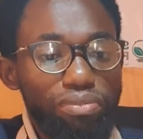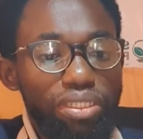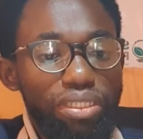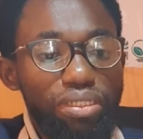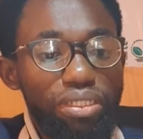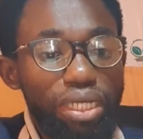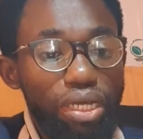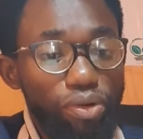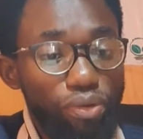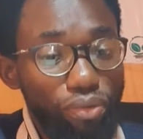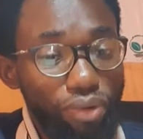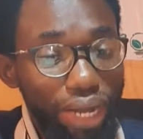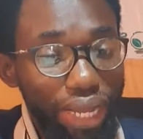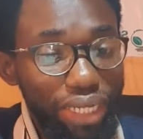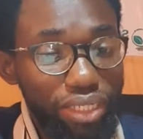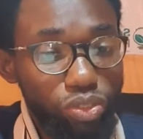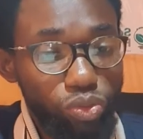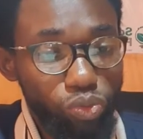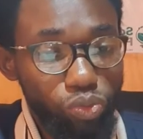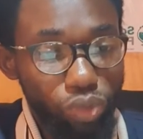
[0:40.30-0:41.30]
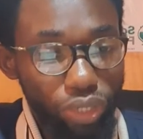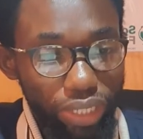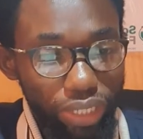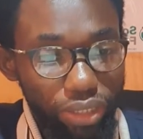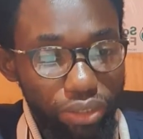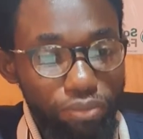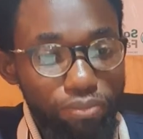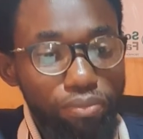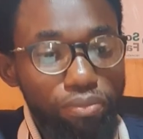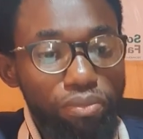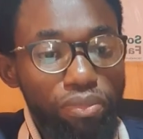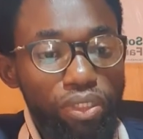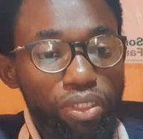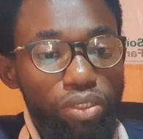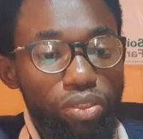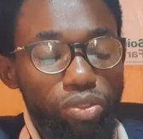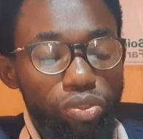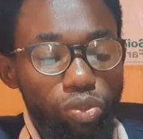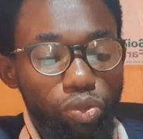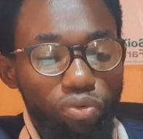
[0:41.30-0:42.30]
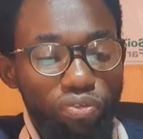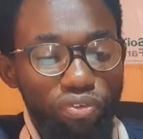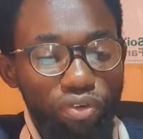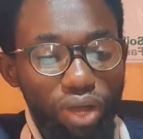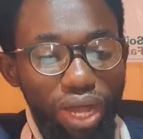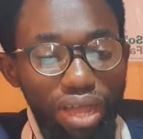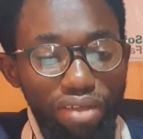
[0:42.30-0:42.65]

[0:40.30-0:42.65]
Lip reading: the right way. So for